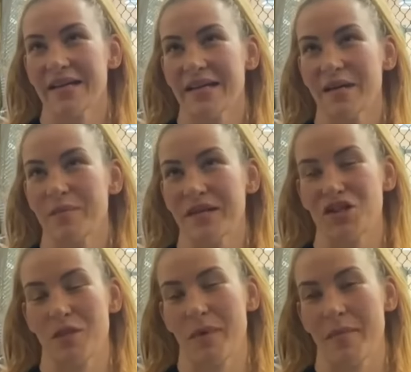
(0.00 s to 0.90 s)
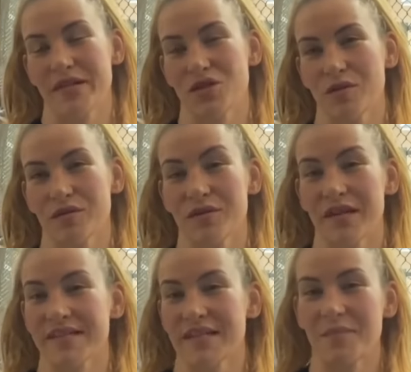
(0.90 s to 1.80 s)
had a big chip on my shoulder,
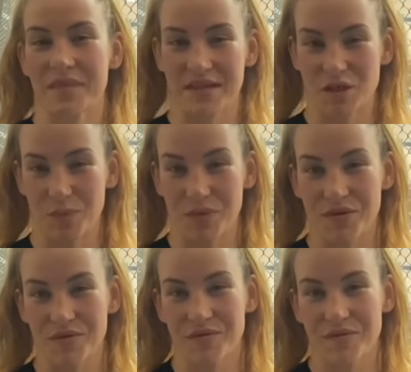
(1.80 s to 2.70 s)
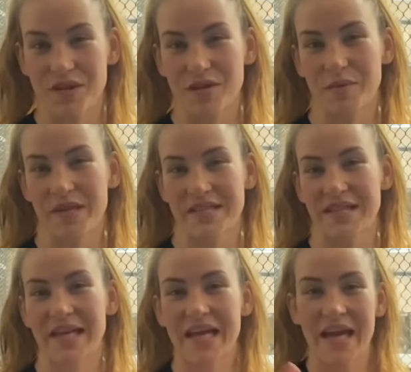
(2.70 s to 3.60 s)
like something to prove, you know, because
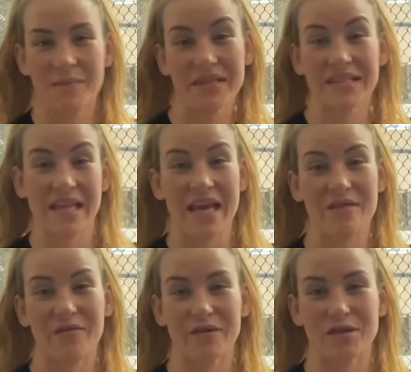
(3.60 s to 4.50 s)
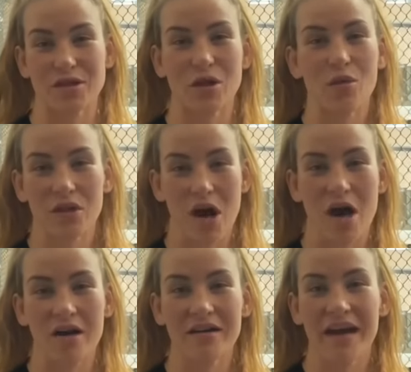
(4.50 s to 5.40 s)
Dana had been saying for so
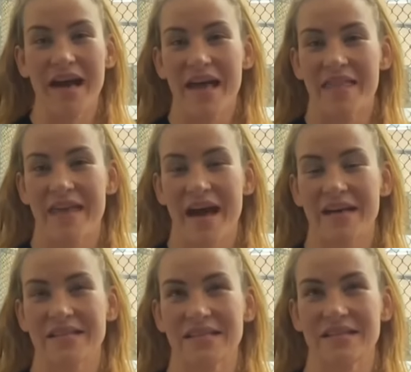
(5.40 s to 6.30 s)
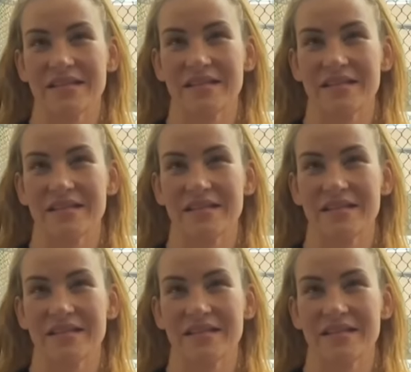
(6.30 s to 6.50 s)
long that, you